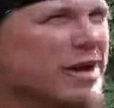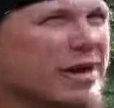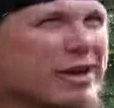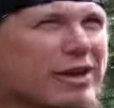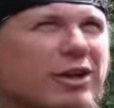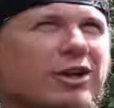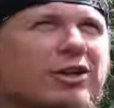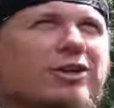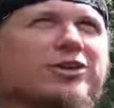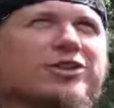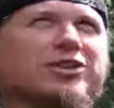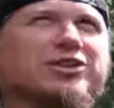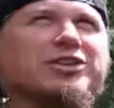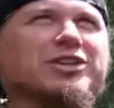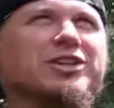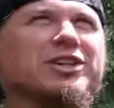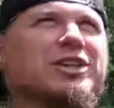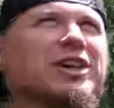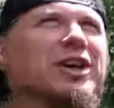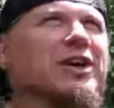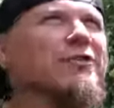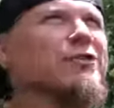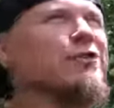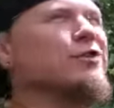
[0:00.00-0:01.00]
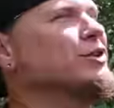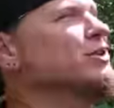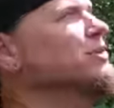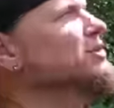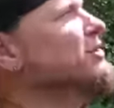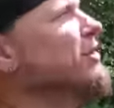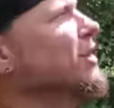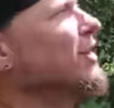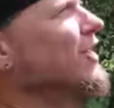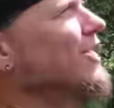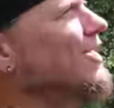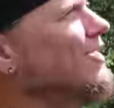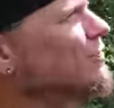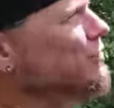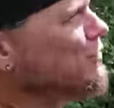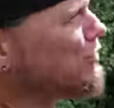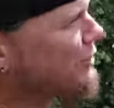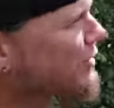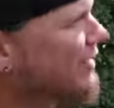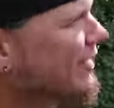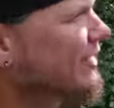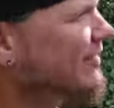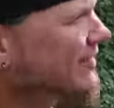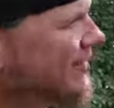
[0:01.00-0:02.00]
back here, just to cover this
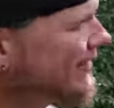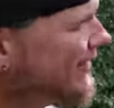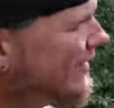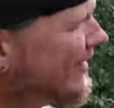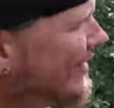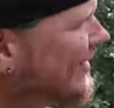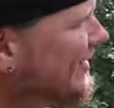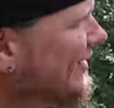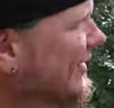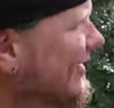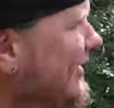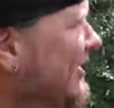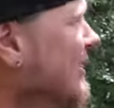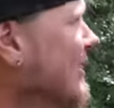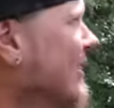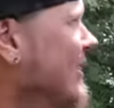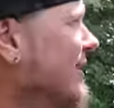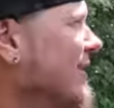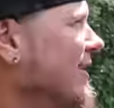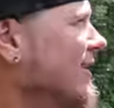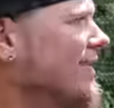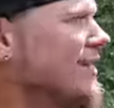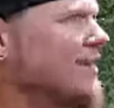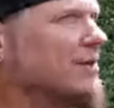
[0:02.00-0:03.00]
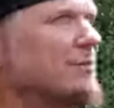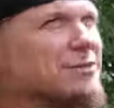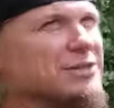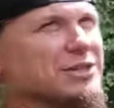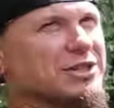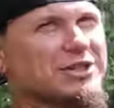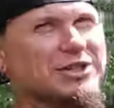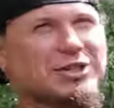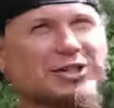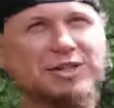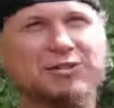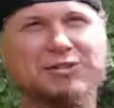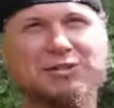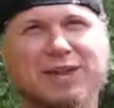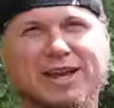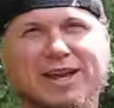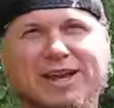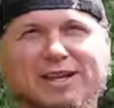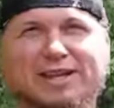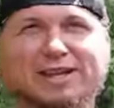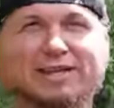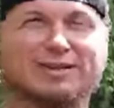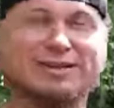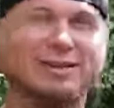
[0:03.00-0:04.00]
awkward area, since this
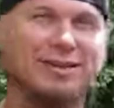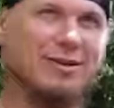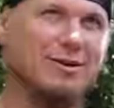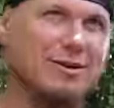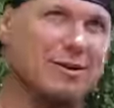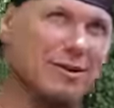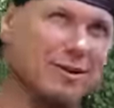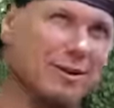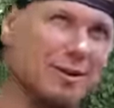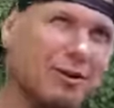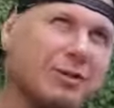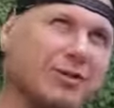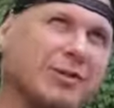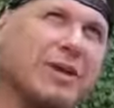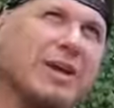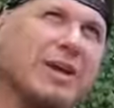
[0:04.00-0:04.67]
van is a cargo